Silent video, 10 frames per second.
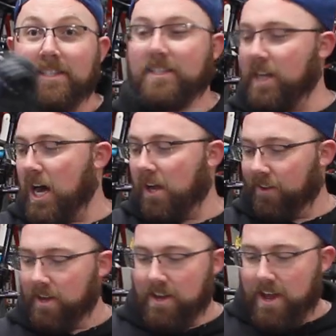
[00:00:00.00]
installed,
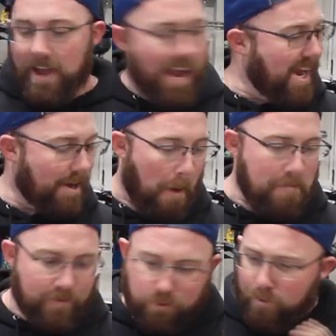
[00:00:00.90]
and
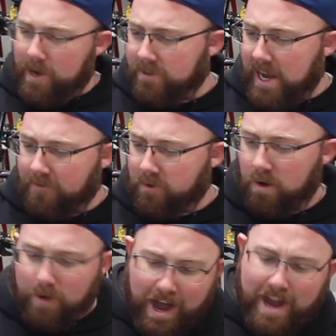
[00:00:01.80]
before we go take them
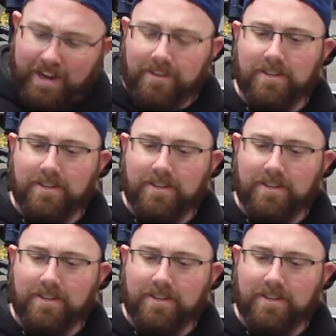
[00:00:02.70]
for a ride,